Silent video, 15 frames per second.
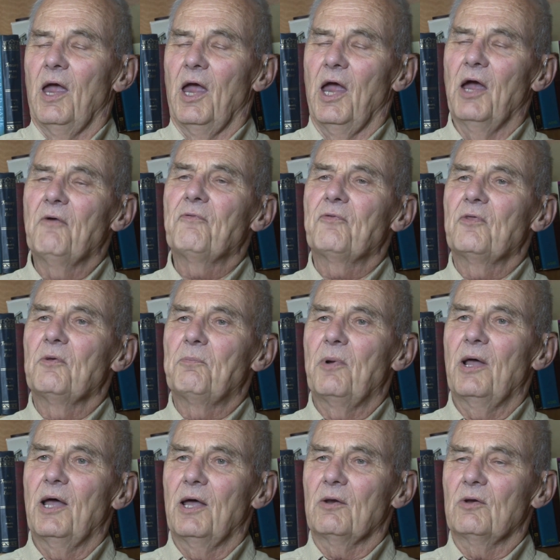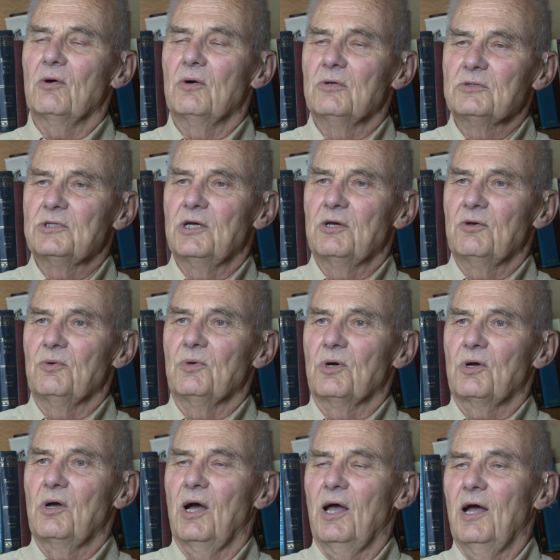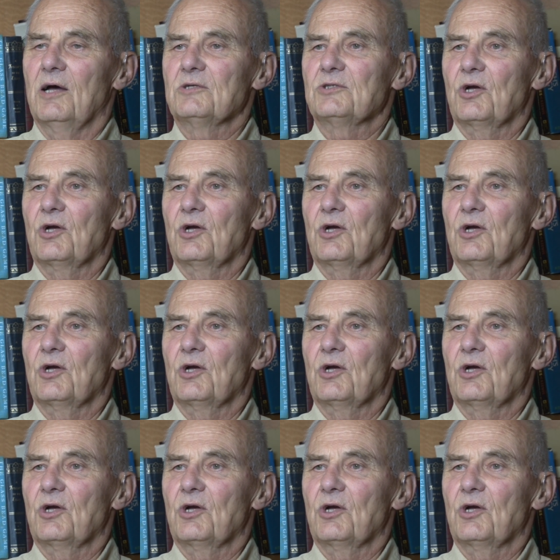If the plant goes has